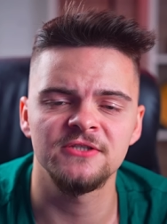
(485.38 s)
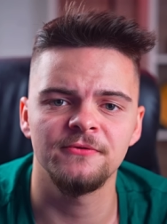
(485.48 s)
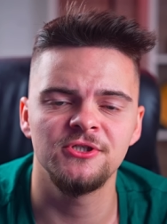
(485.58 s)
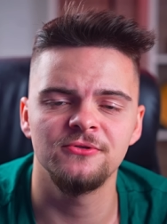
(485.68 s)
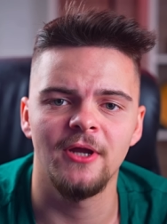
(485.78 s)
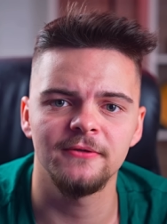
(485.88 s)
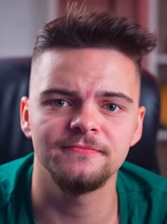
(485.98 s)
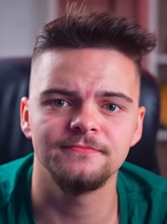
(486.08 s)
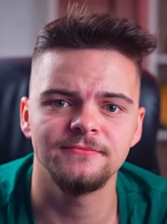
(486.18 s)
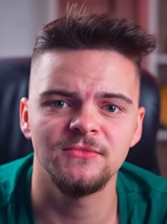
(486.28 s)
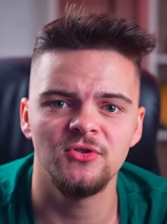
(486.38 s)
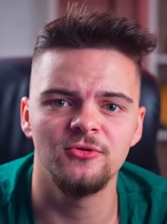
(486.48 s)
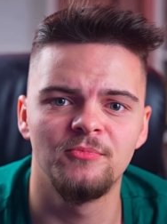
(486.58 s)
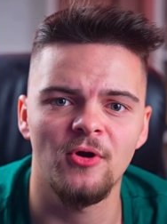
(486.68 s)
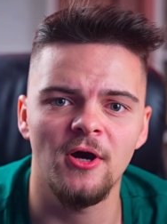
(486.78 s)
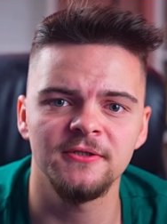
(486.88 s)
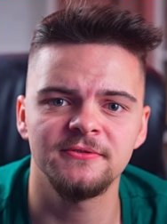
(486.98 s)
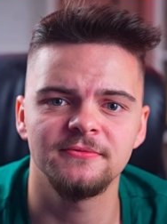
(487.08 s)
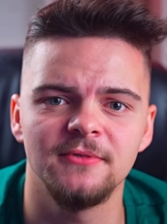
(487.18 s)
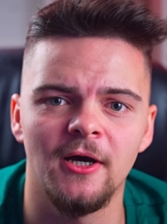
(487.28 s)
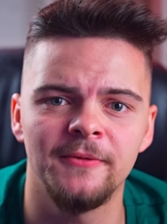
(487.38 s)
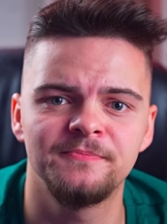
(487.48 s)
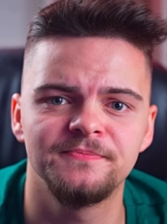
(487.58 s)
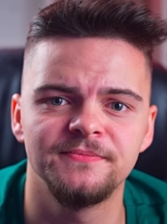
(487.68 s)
That's what you get. You brought up